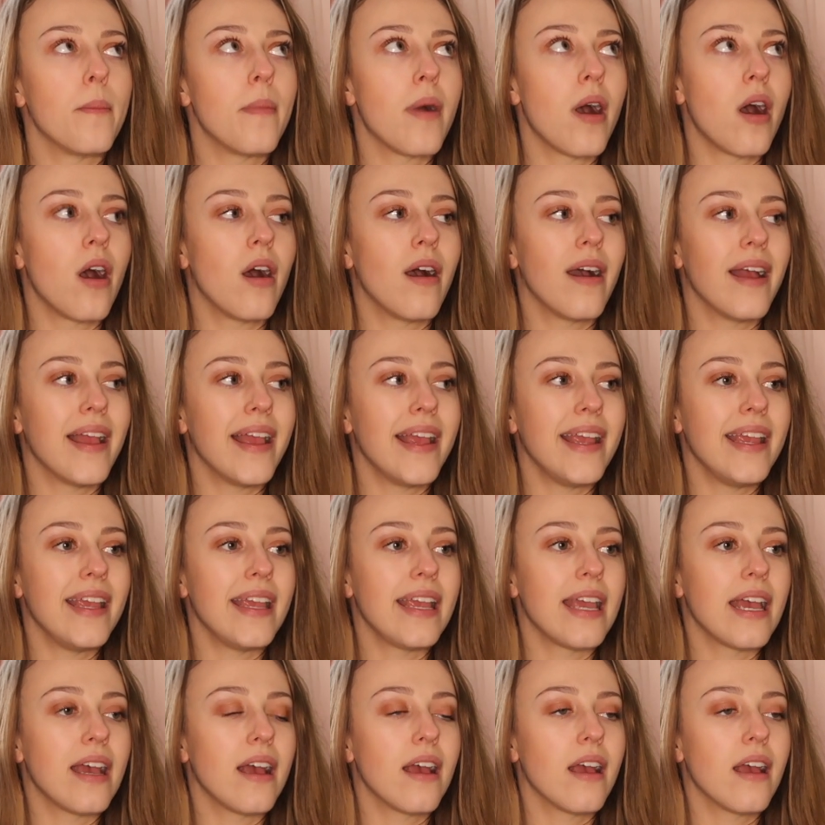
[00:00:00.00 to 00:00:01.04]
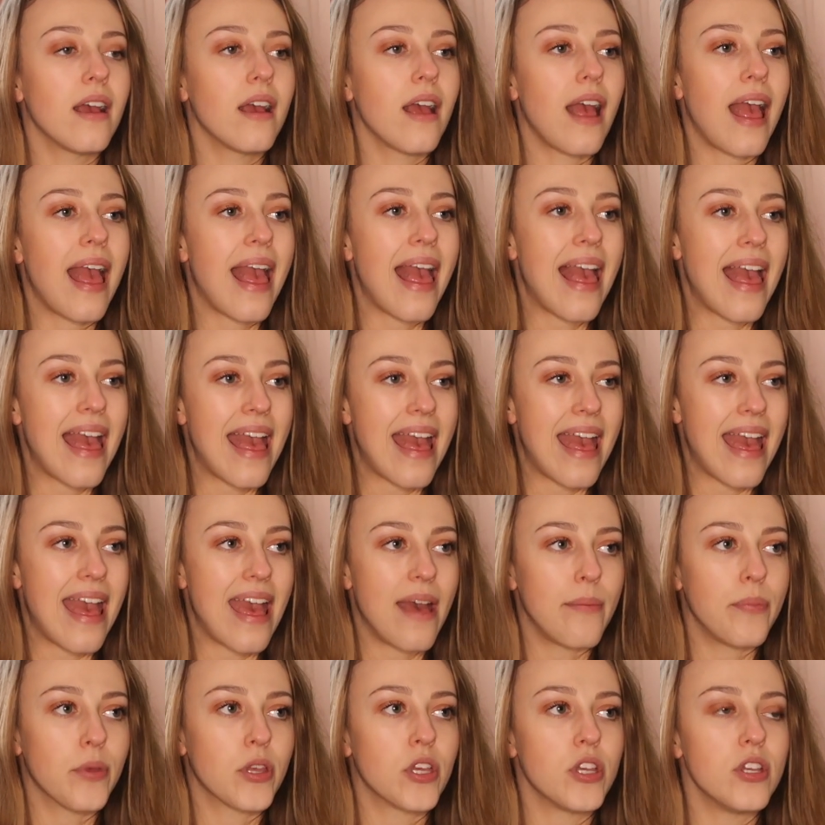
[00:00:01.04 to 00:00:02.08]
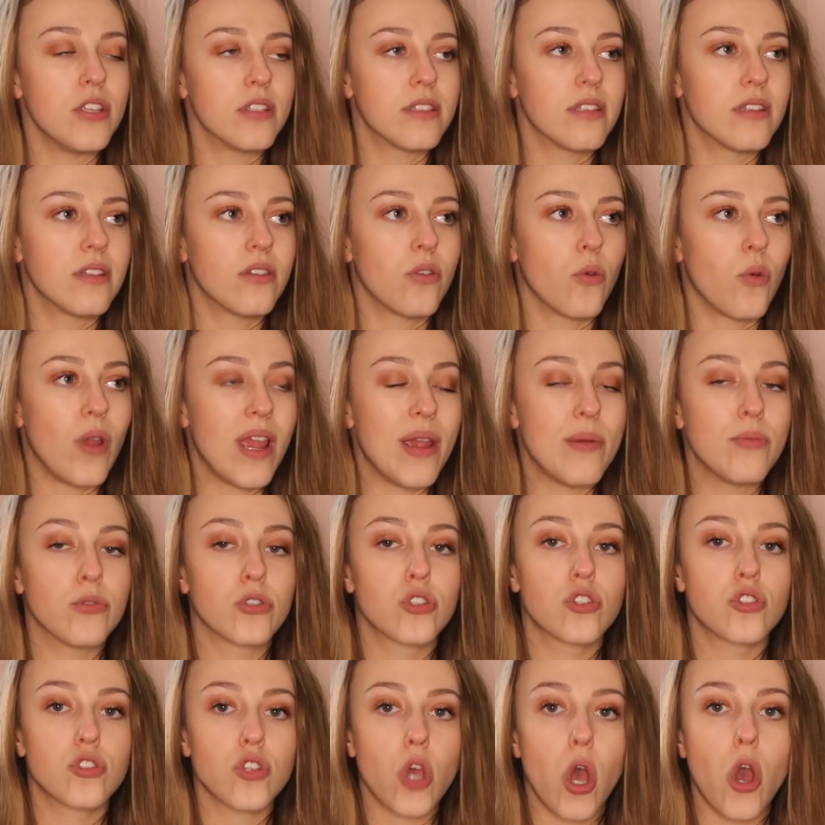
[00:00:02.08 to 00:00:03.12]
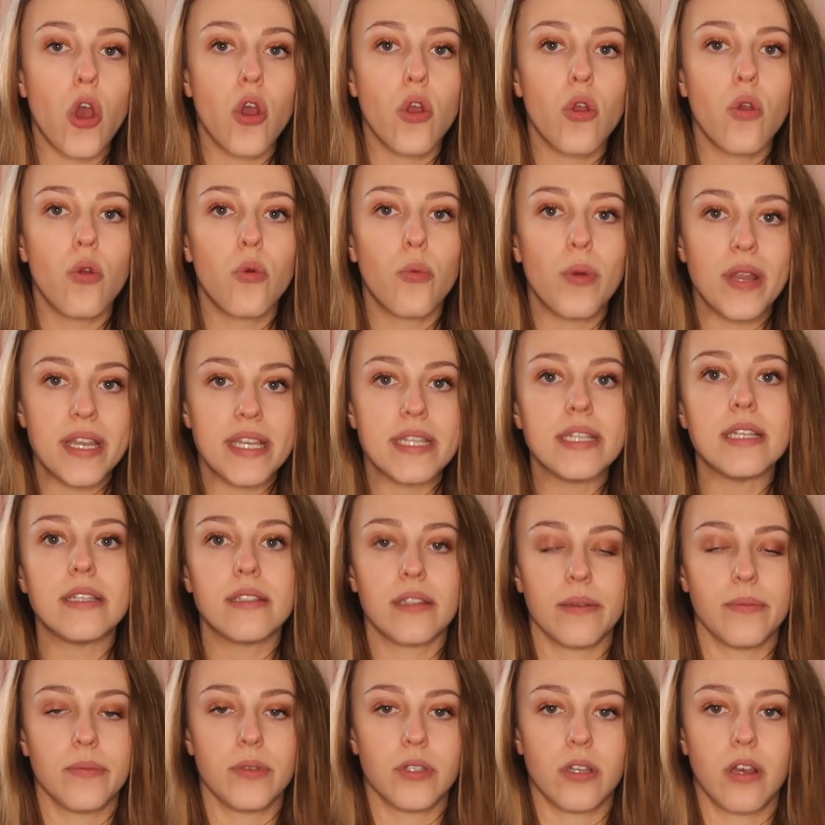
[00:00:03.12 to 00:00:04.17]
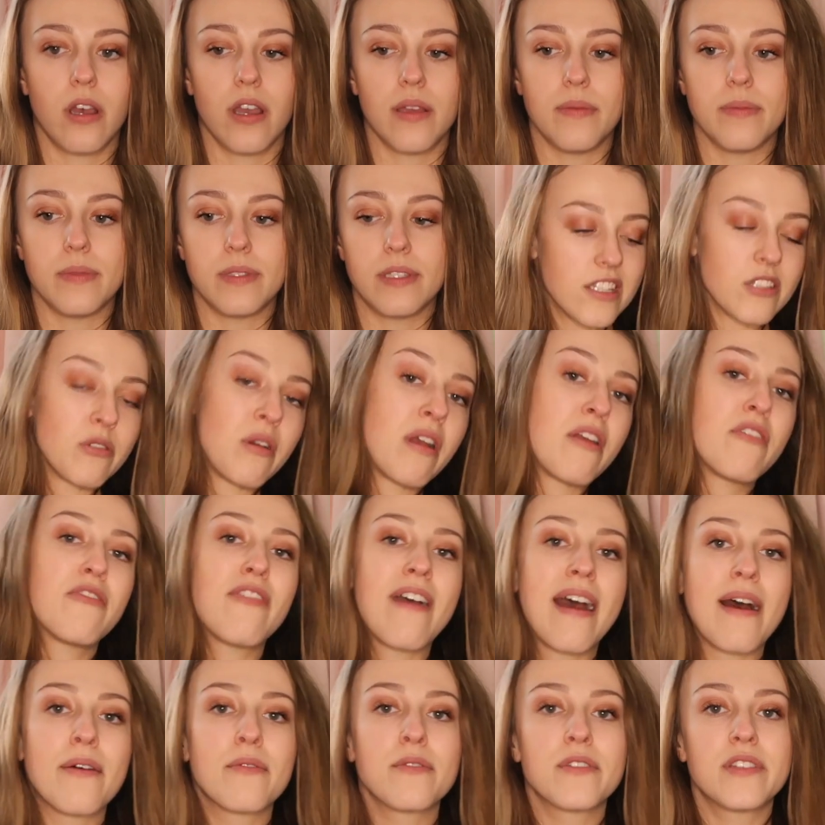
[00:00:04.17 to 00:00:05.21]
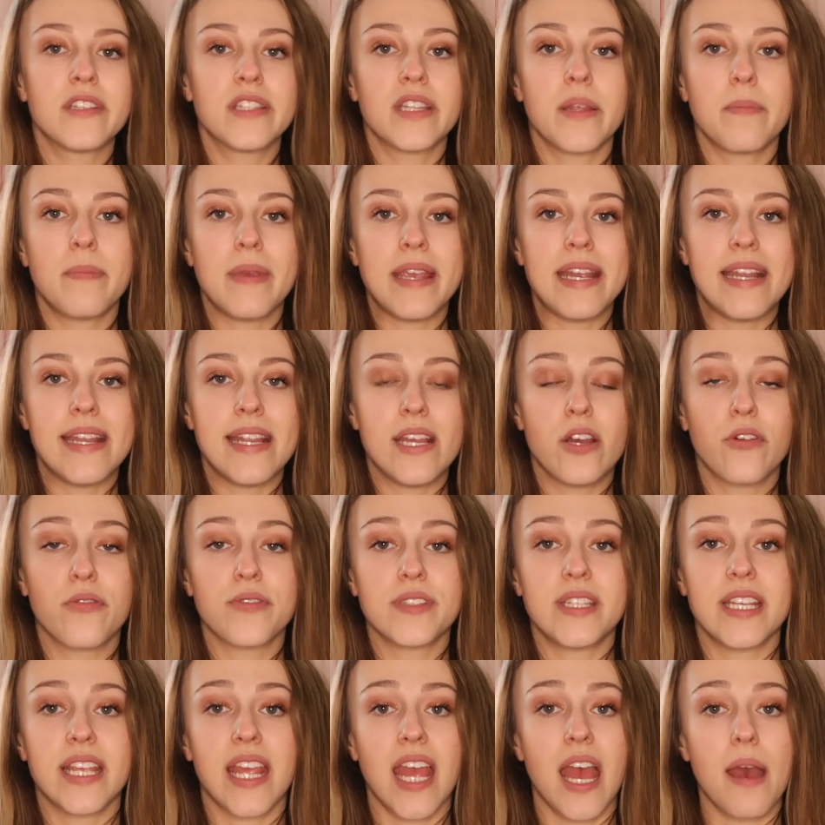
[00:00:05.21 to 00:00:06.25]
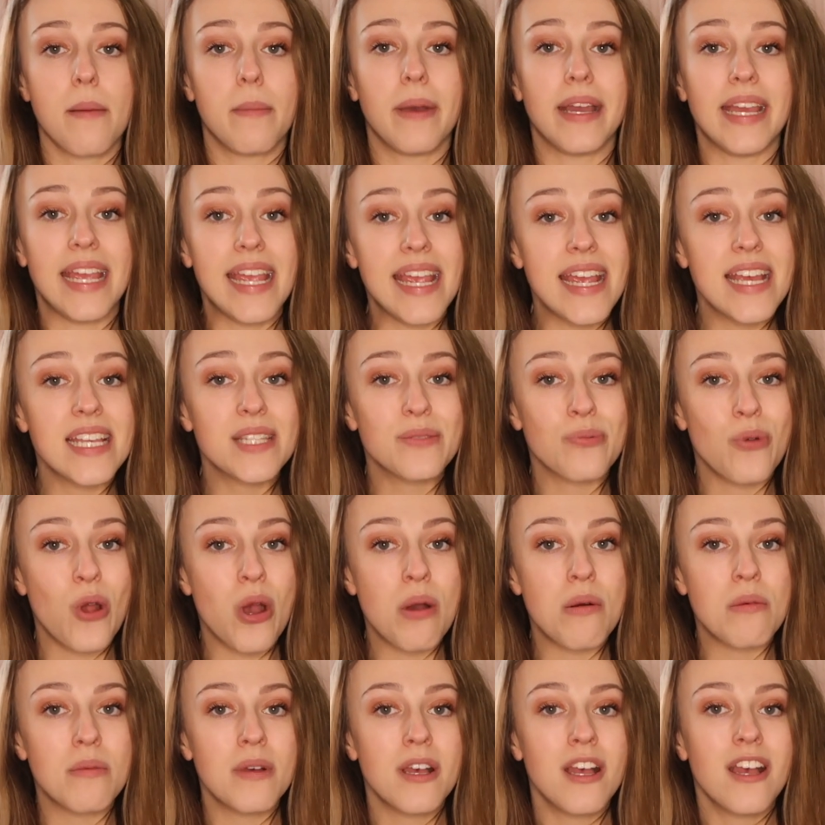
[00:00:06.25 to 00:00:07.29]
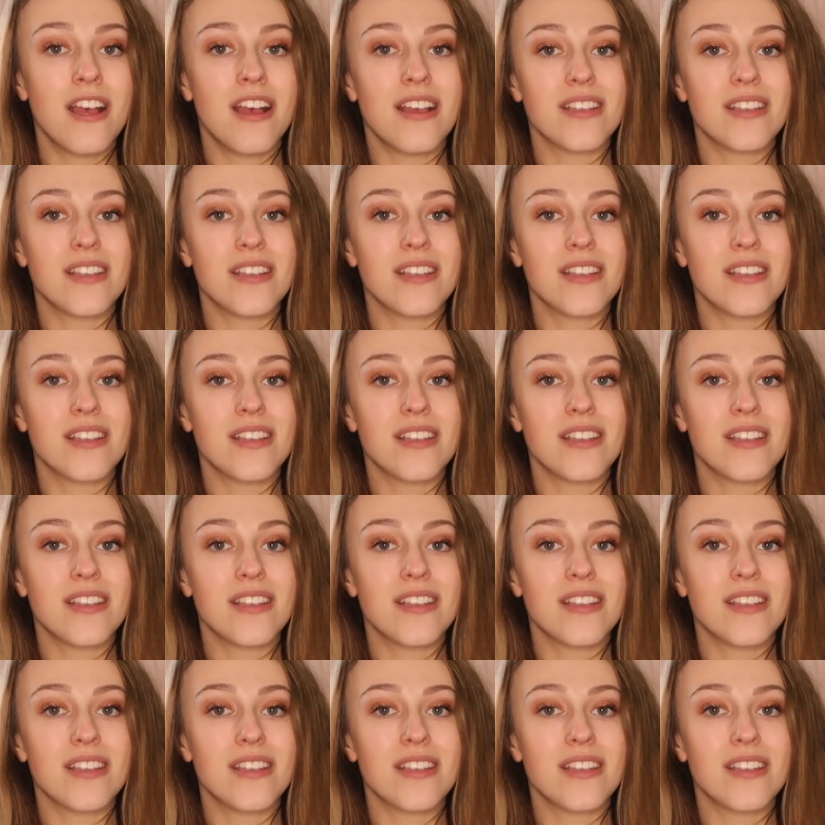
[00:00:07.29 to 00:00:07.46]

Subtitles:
my hair, because it was so windy sometimes. So I found that the beanie obviously kept my ears warm.